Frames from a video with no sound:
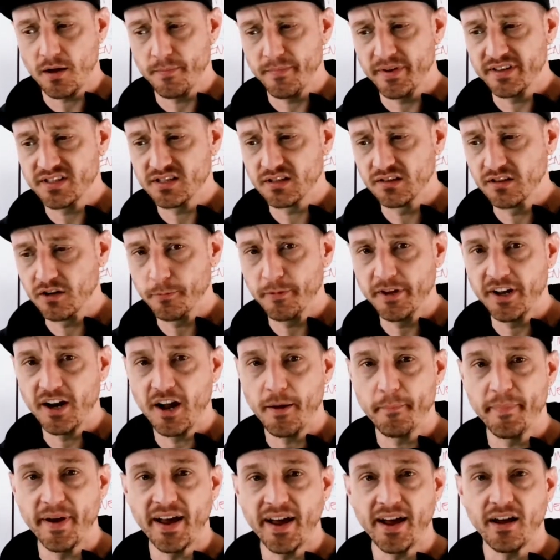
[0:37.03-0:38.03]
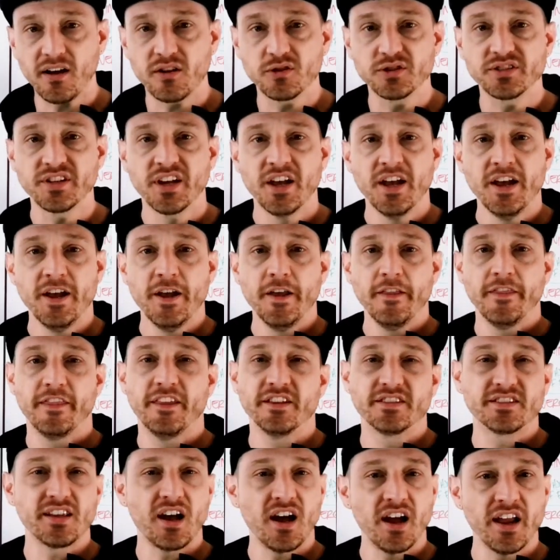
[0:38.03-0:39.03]
It's a little bit about the
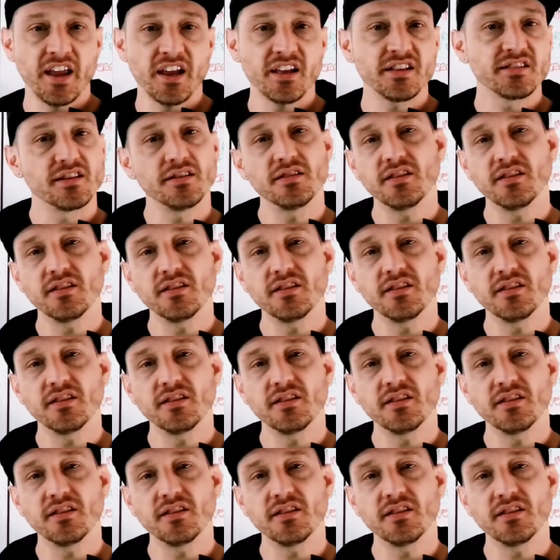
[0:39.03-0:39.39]
science